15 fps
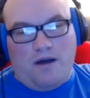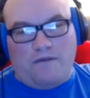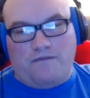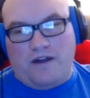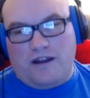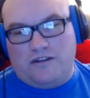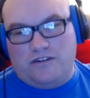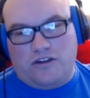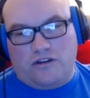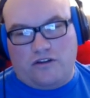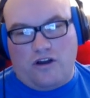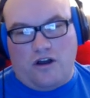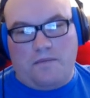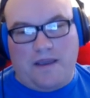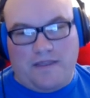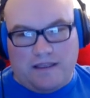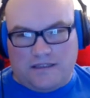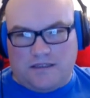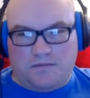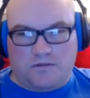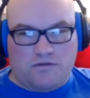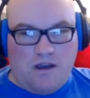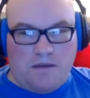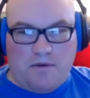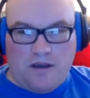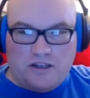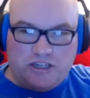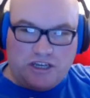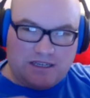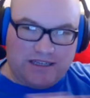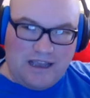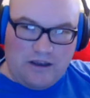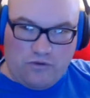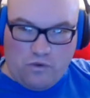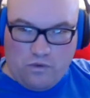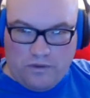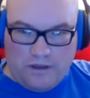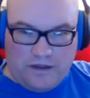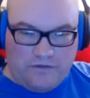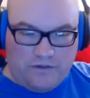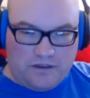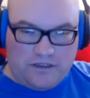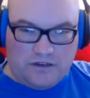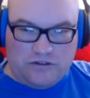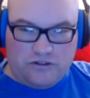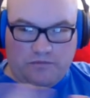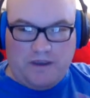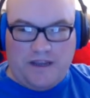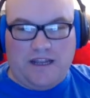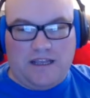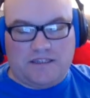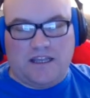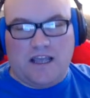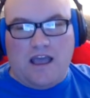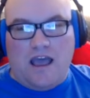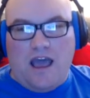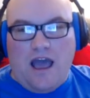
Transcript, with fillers: Pop Vinyls dot com, hit that subscribe button, check us out on all the different social medias,